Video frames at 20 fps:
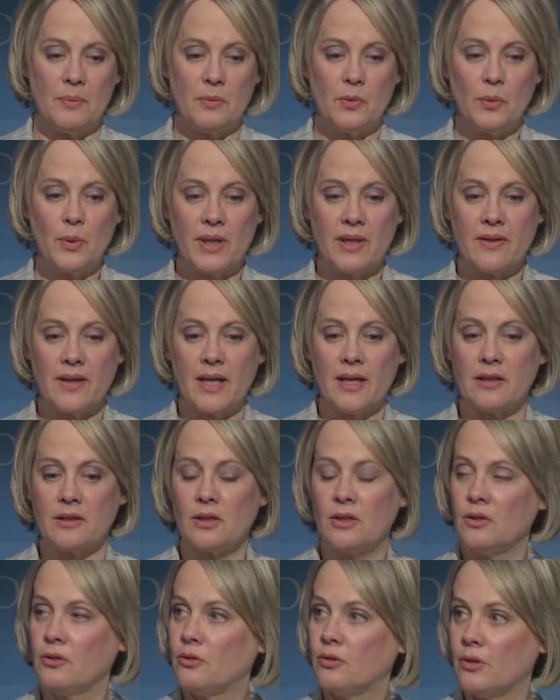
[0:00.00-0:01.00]
with a
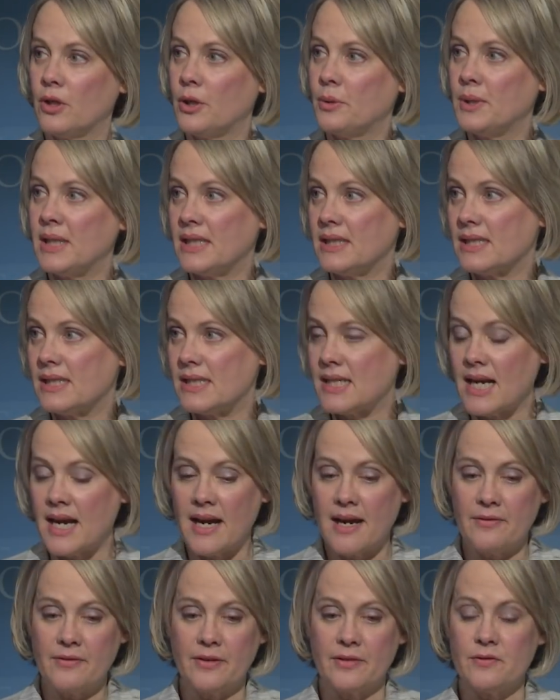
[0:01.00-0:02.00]
growing
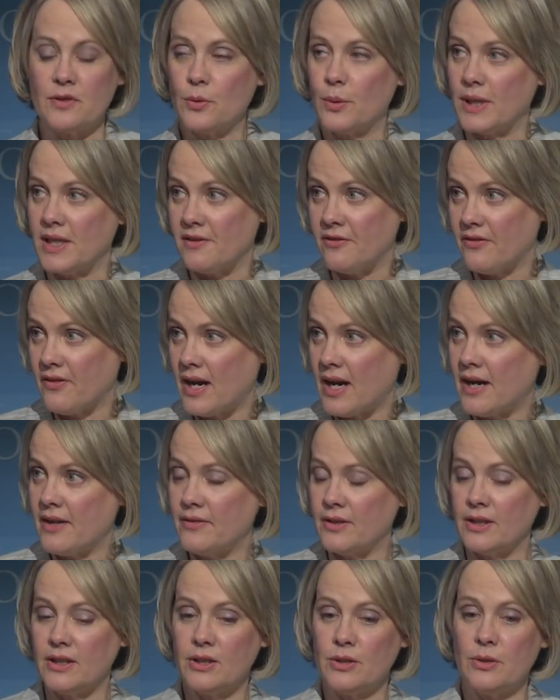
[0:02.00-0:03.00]
staff of 25,
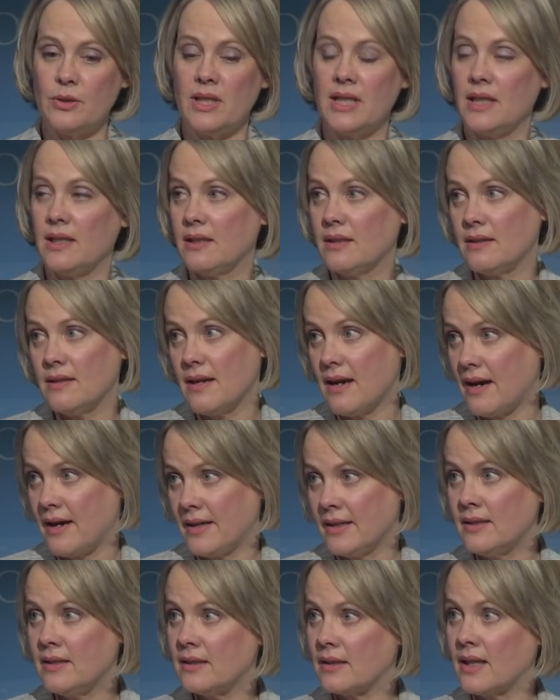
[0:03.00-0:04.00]
including
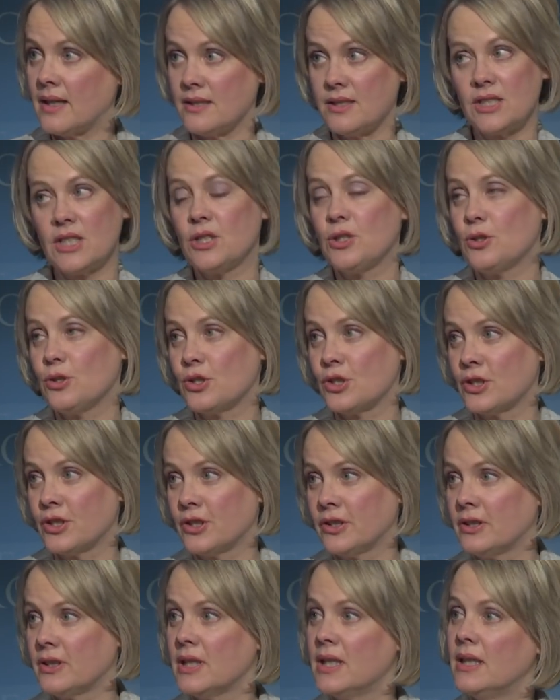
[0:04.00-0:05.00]
9
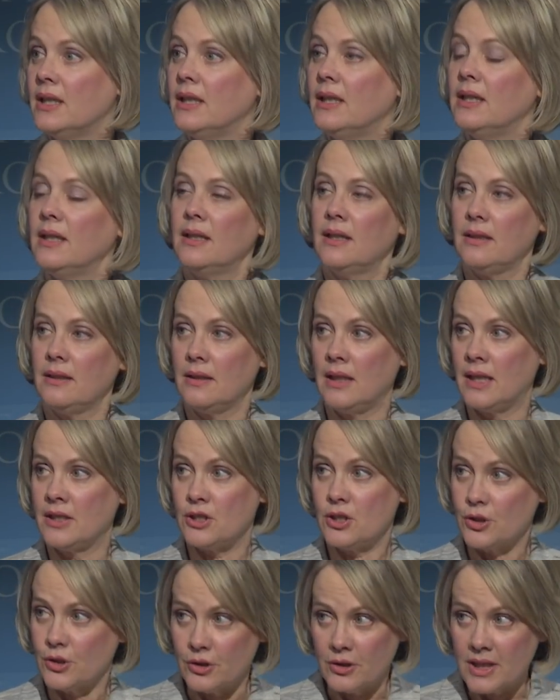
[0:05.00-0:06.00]
constitutional
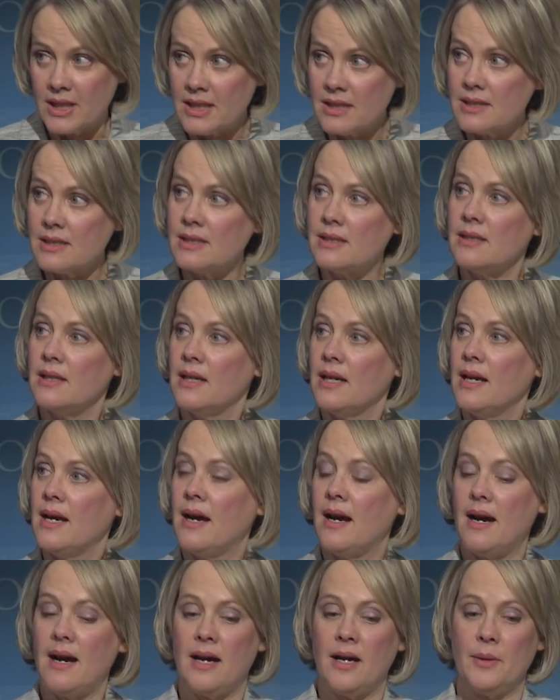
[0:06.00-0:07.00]
attorneys,
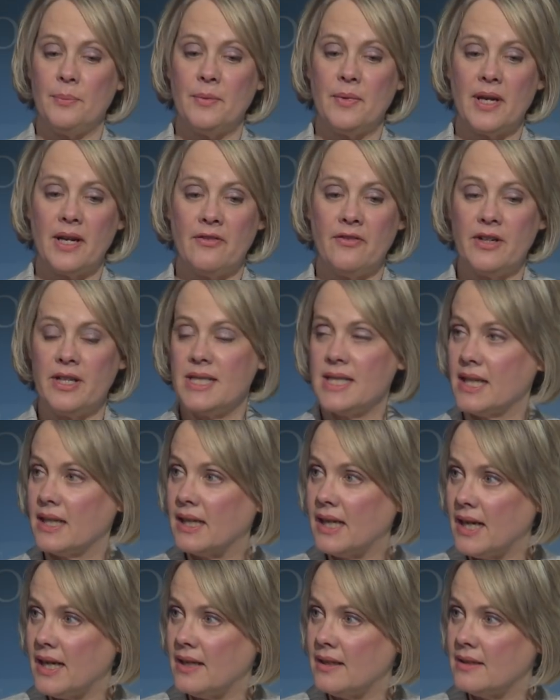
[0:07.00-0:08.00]
a very
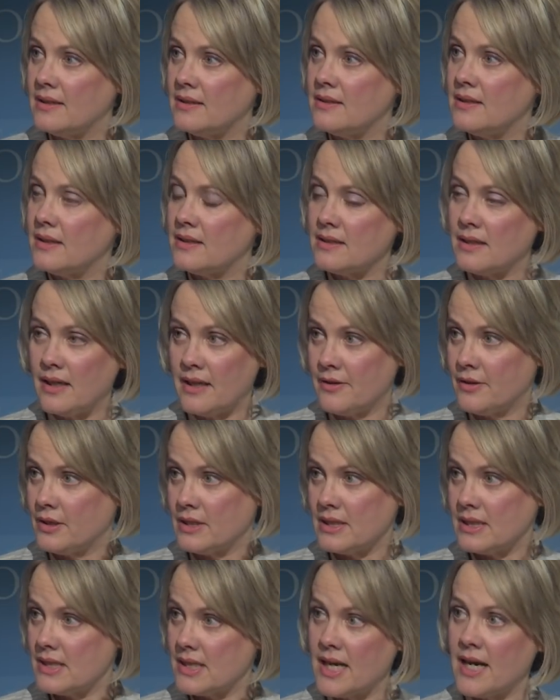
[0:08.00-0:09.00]
dedicated other
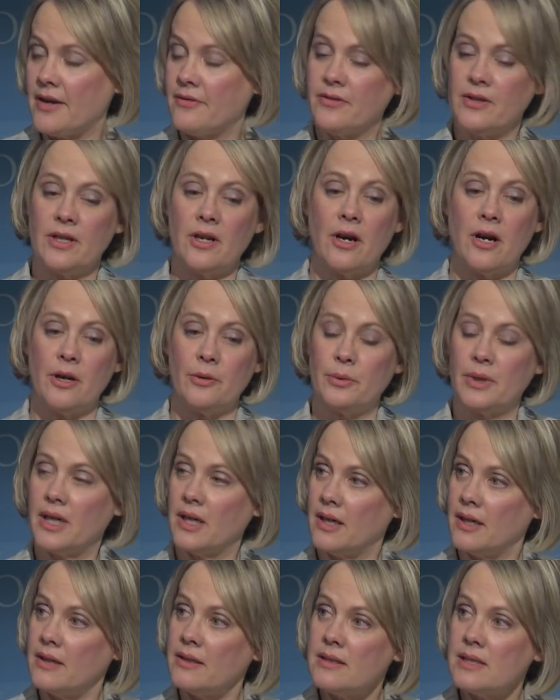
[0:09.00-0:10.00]
staff in all
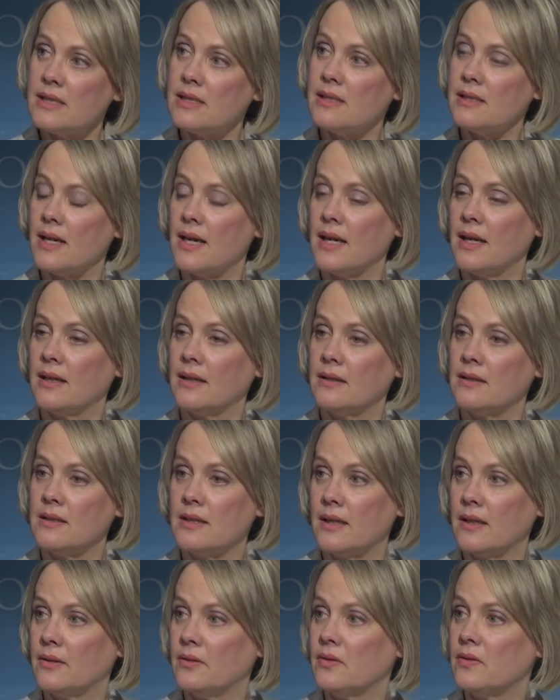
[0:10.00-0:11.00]
regards, and
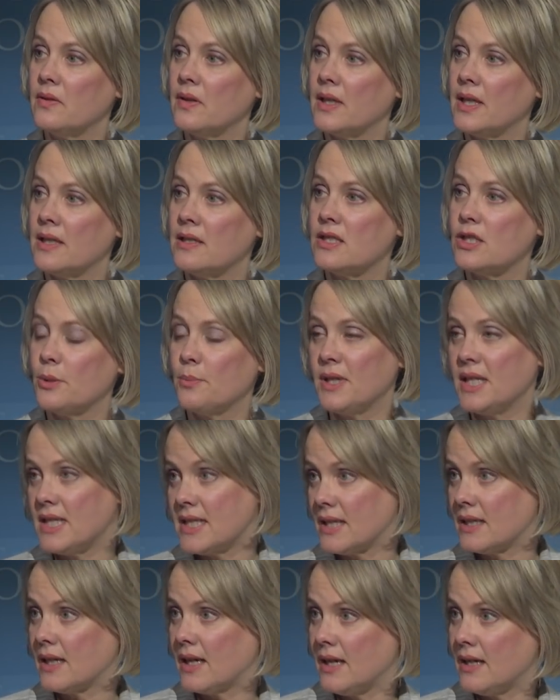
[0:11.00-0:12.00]
so many
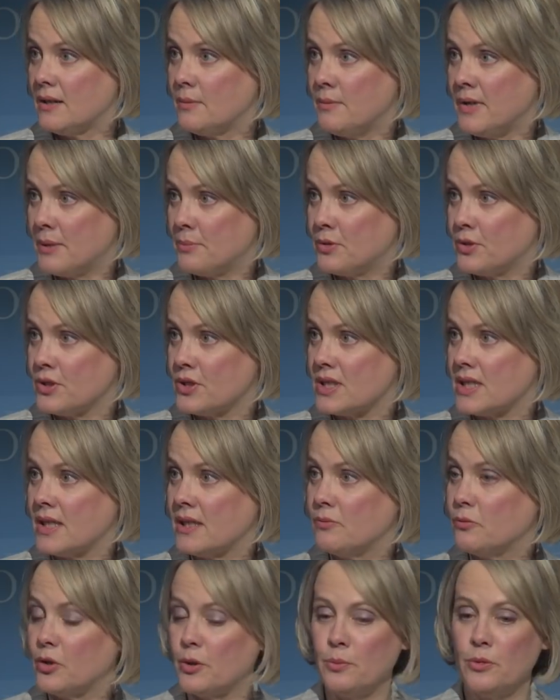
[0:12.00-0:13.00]
dedicated members,
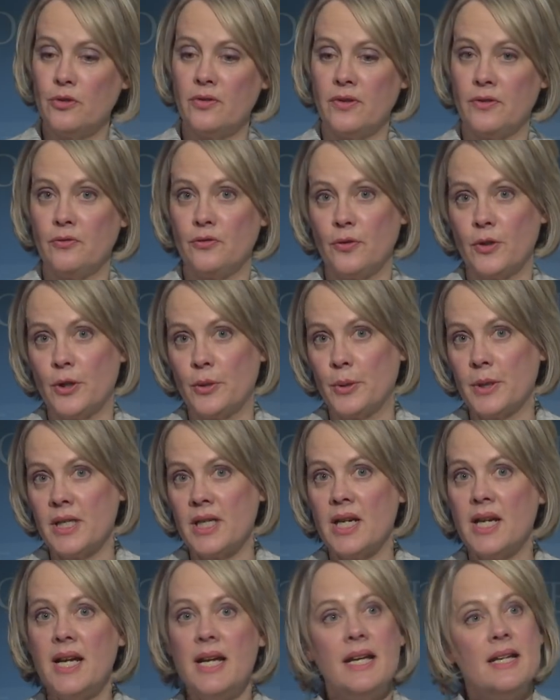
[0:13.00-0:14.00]
and we're moving forward.
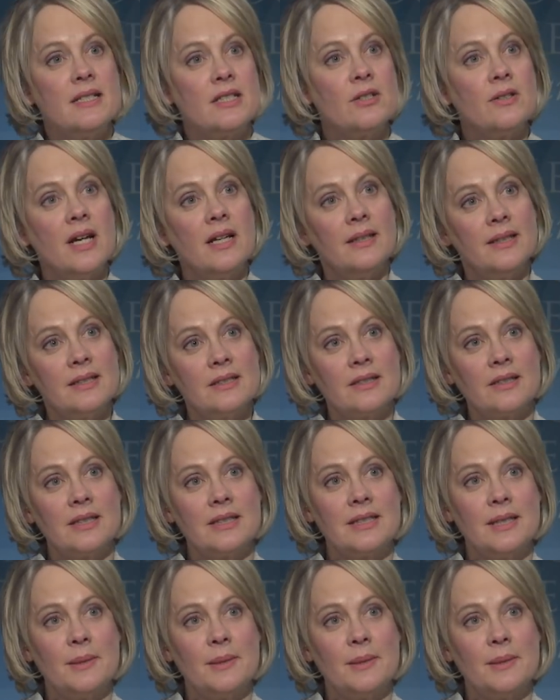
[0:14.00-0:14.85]
So now let's look at